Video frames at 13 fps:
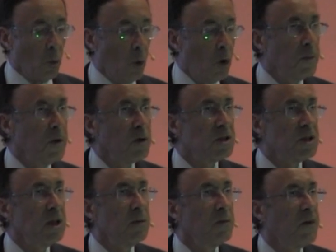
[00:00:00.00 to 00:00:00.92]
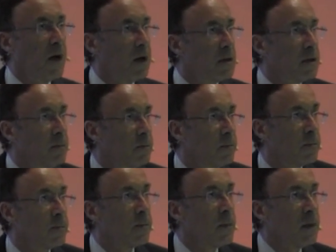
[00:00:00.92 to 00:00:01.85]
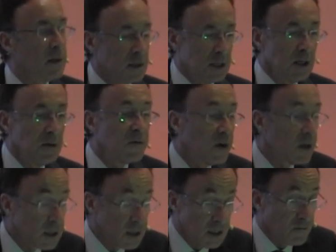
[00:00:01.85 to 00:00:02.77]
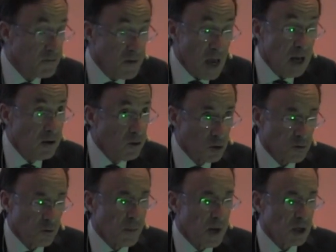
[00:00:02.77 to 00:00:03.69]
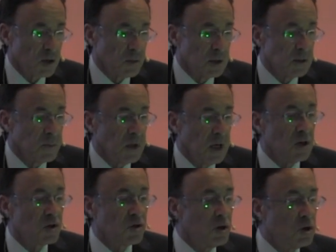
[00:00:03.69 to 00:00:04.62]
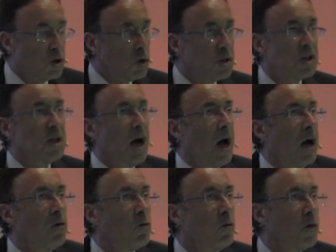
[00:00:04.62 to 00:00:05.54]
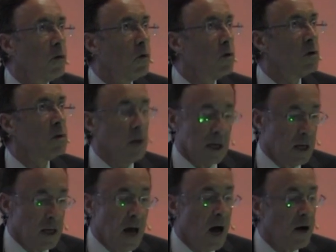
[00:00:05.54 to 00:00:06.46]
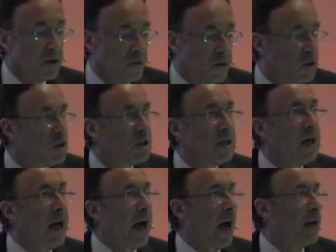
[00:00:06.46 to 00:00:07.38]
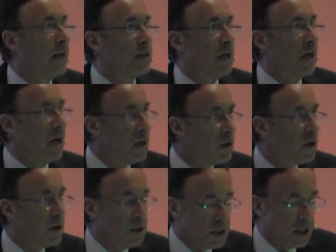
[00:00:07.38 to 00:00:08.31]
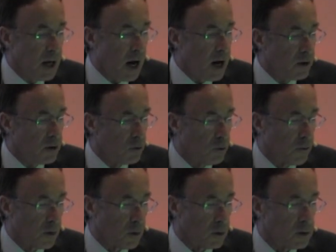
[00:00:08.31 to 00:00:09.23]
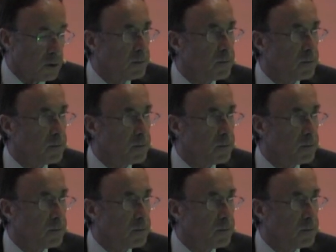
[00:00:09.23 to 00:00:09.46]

What about serum ferritin? Serum ferritin is a very useful measurement. It's reduced in iron overload, in iron deficiency, and it's increased in iron overload.